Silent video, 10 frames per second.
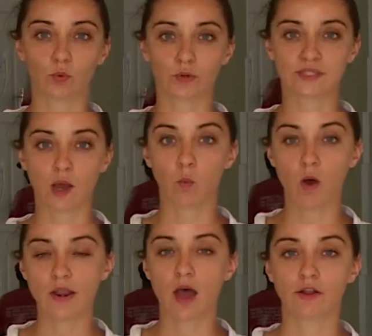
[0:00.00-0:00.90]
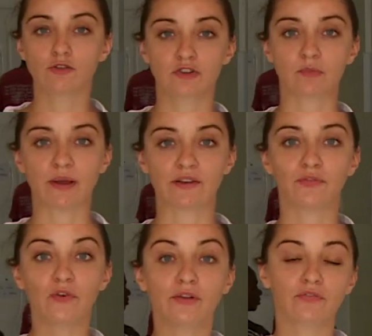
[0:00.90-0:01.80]
was a 100 bed,
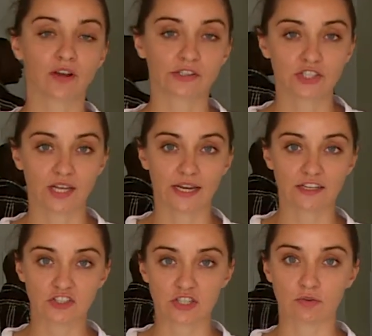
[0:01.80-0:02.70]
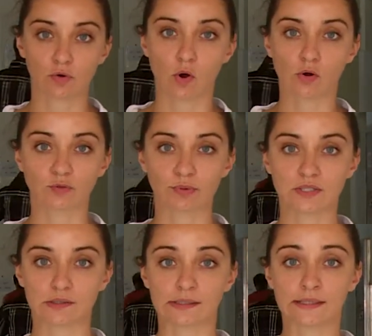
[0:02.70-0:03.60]
fully functioning general
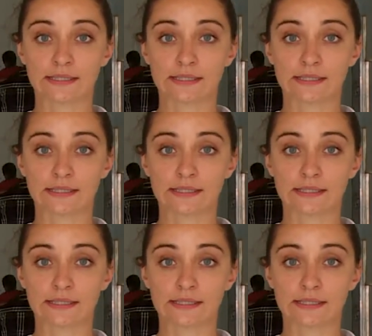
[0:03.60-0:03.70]
hospital.